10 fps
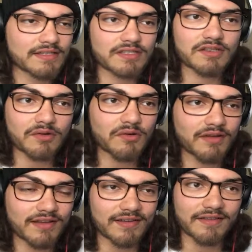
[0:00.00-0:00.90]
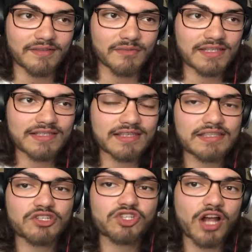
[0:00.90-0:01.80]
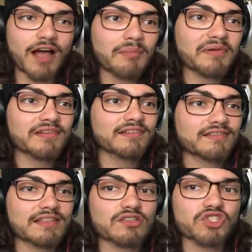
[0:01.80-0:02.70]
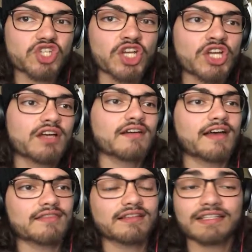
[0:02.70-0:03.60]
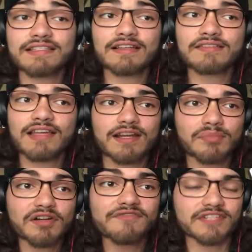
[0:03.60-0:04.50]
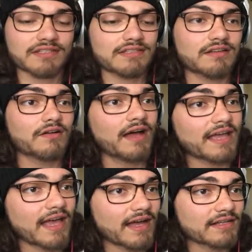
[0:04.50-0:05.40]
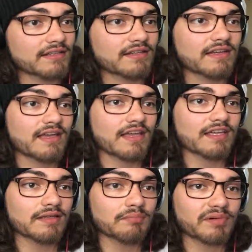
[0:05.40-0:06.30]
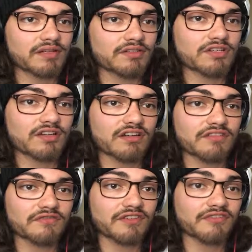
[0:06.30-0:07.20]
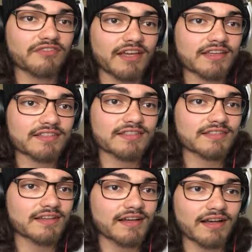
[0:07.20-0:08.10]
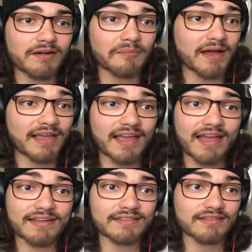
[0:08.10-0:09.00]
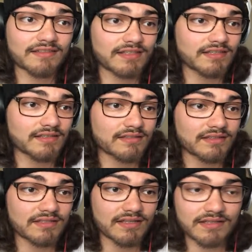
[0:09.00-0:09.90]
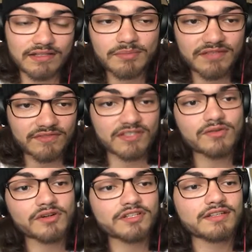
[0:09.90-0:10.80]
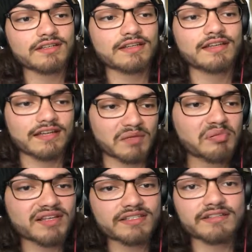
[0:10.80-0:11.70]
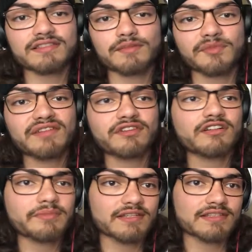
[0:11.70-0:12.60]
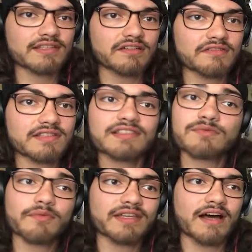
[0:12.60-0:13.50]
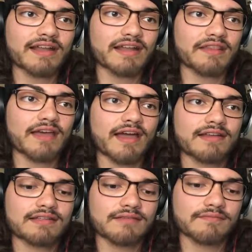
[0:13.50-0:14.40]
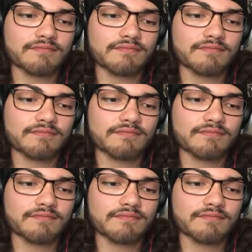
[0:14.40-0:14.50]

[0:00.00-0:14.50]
So when he says chop, the little ch, I thought that sounds kind of perfect. So I added a bunch of effects. I added a little bit of distortion, compressor, and some reverb, and so this is what we got out of that.